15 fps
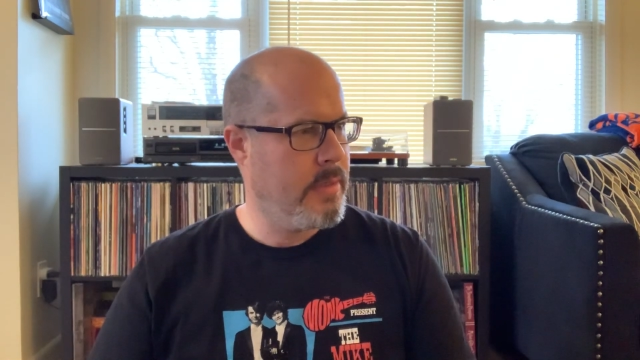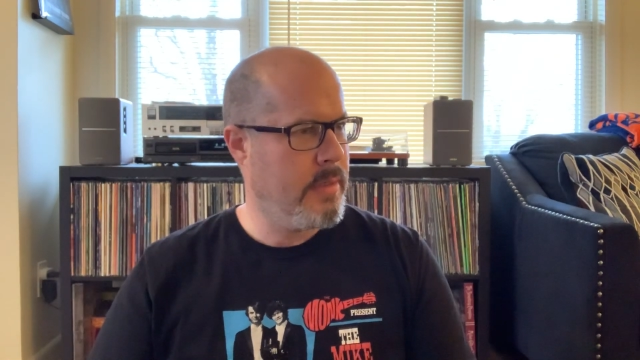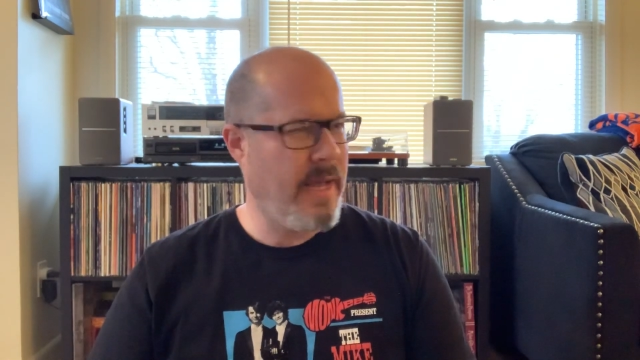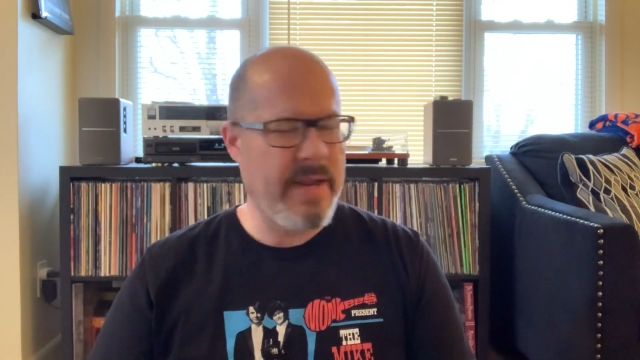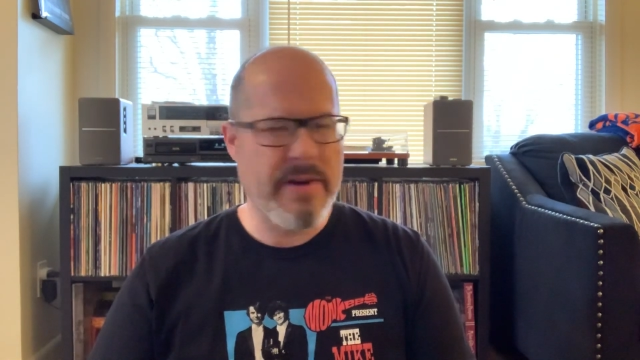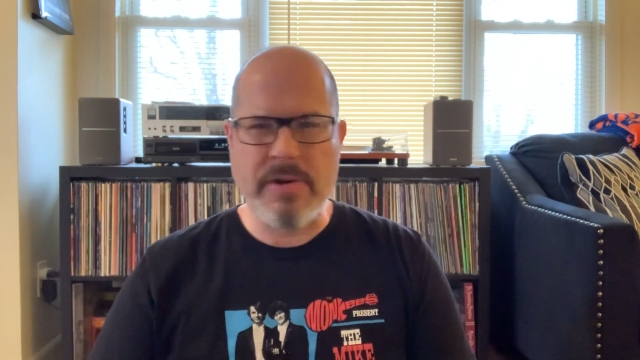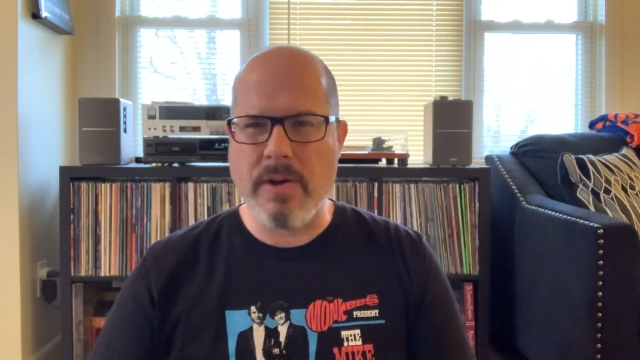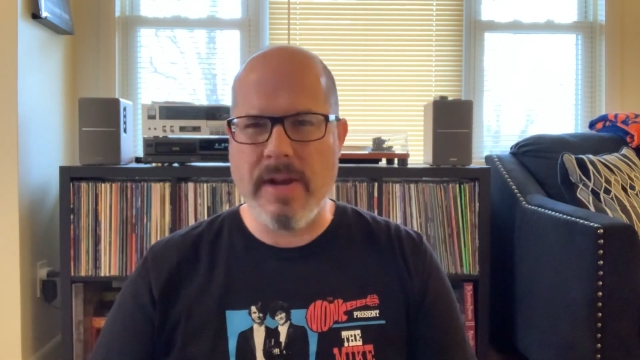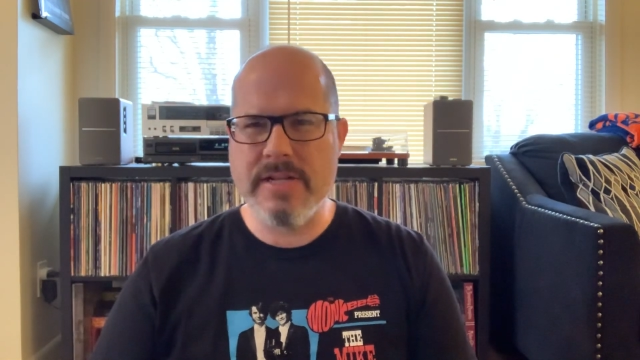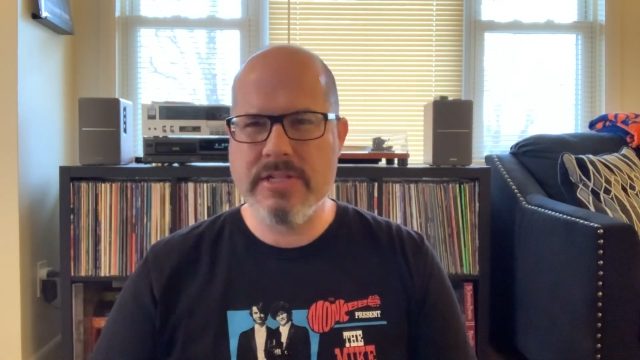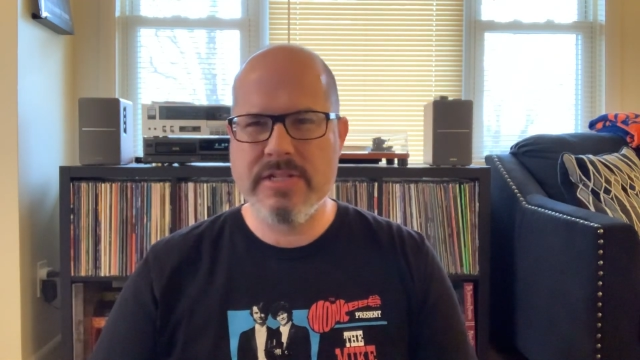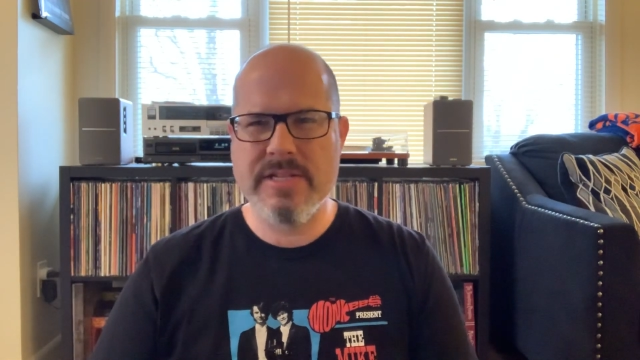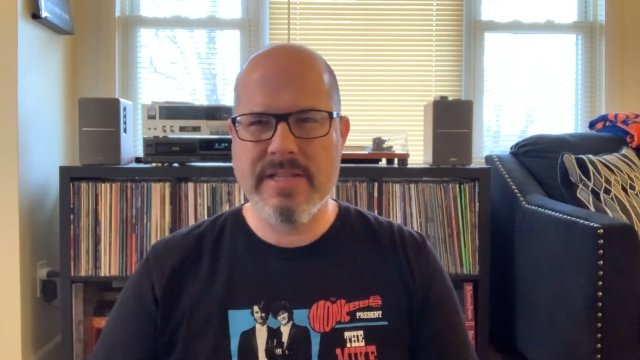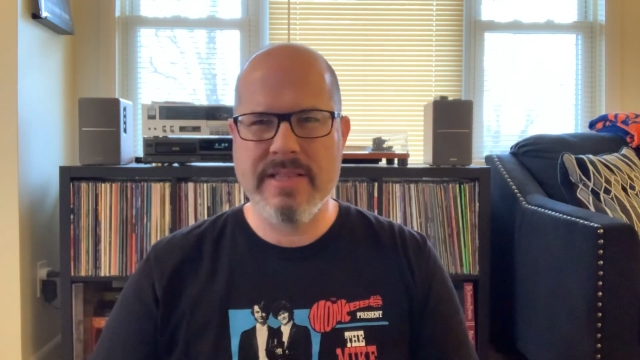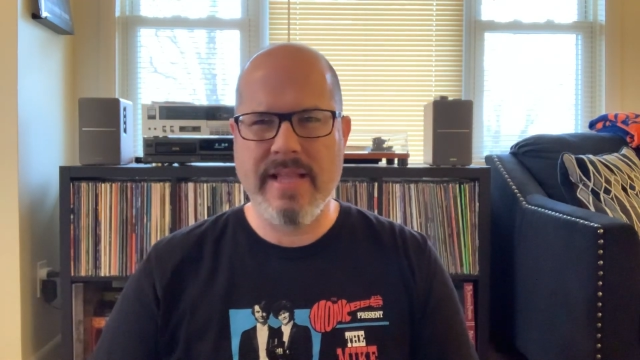I don't know, I
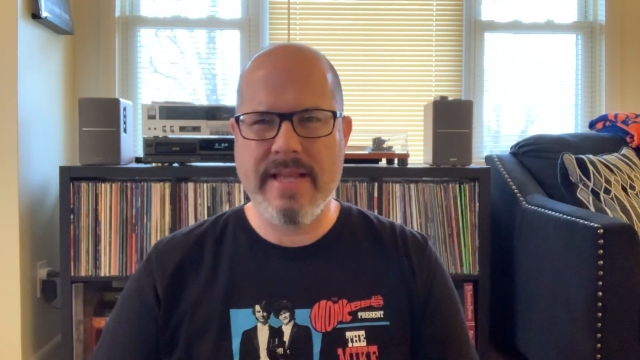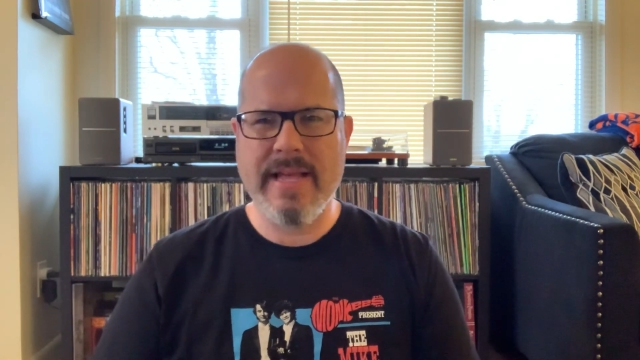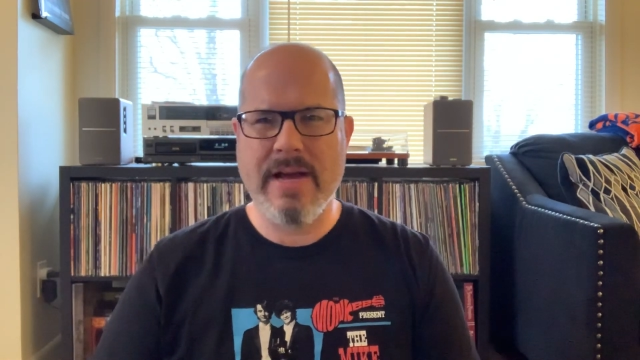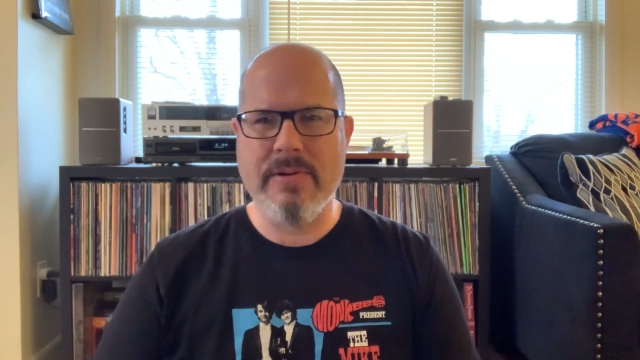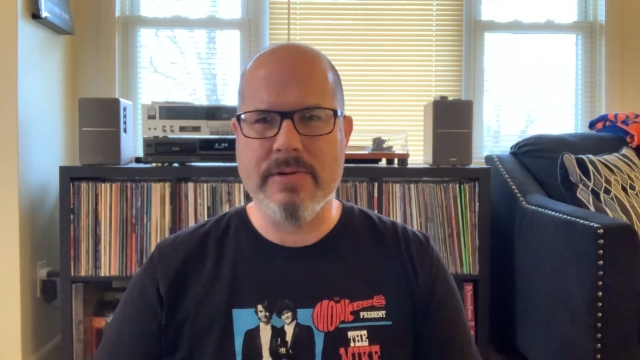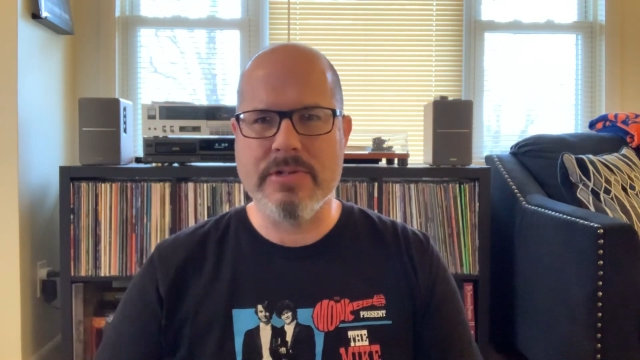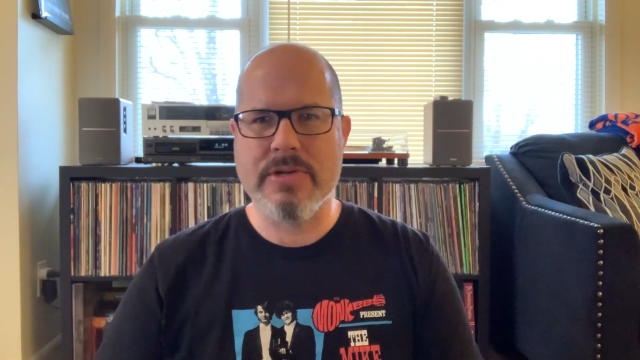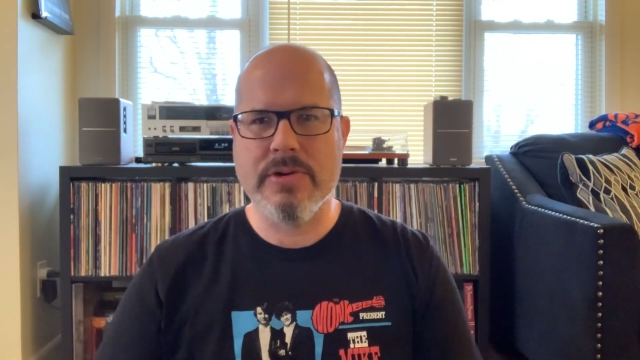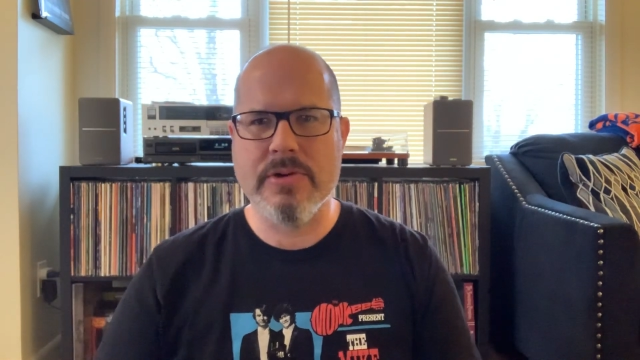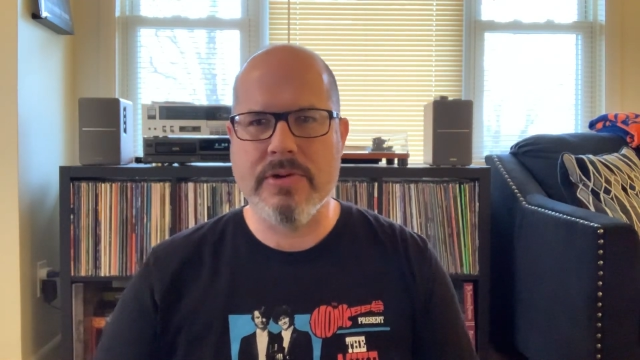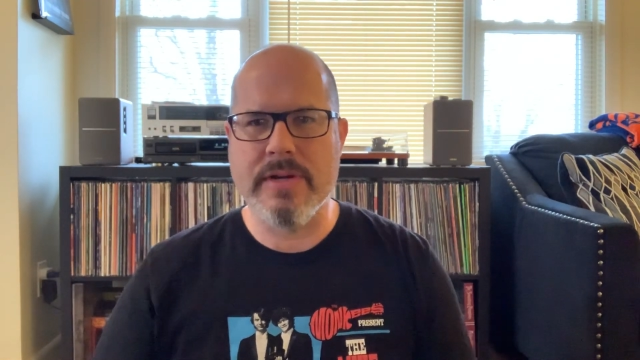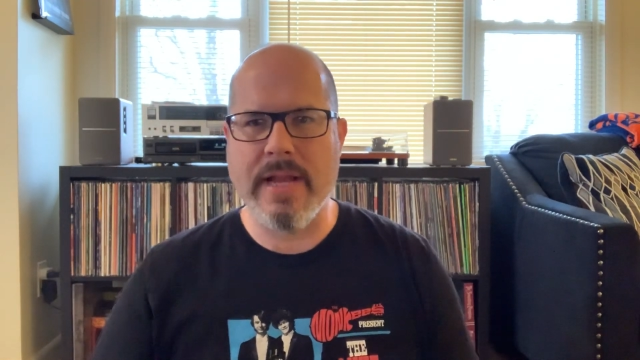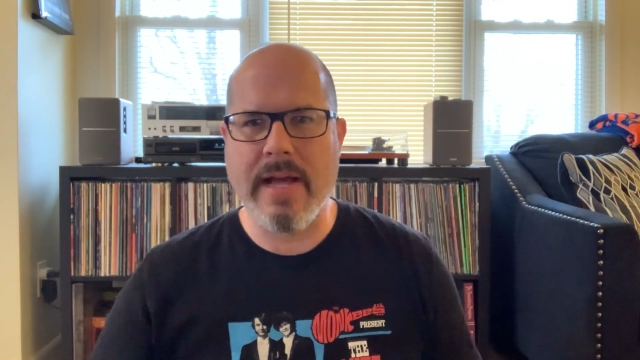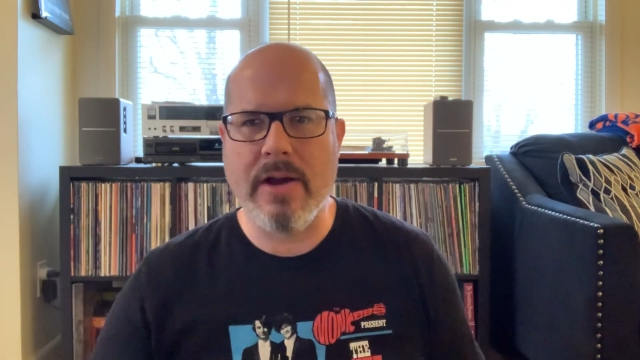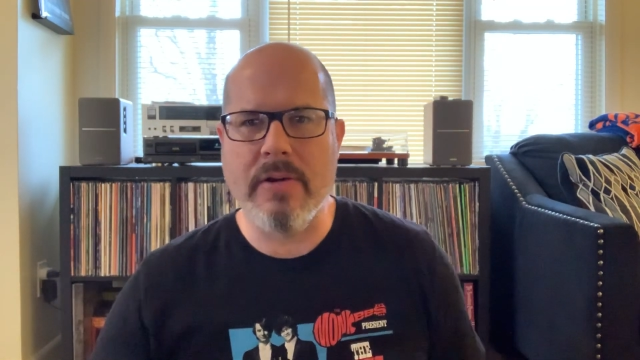just didn't like how it
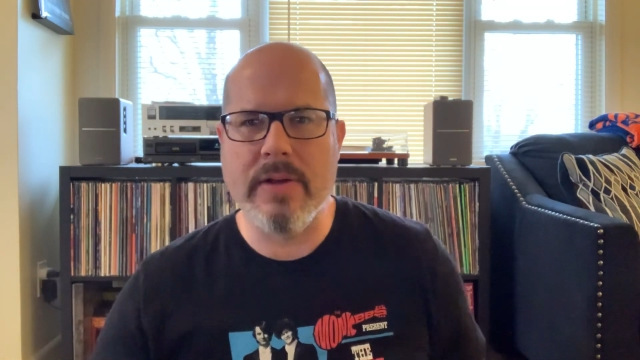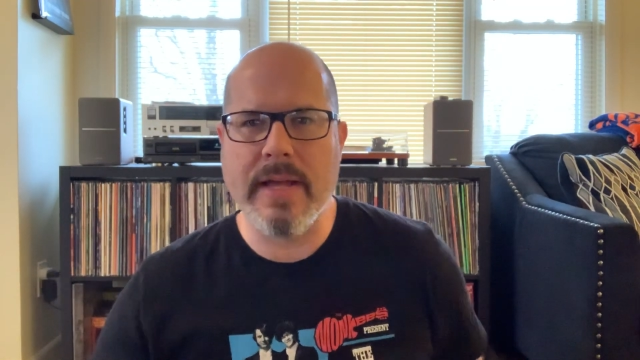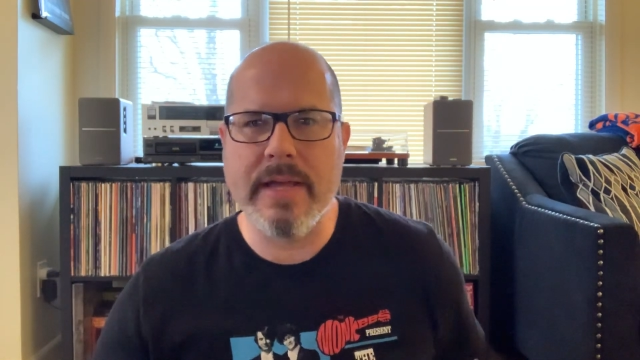turned out.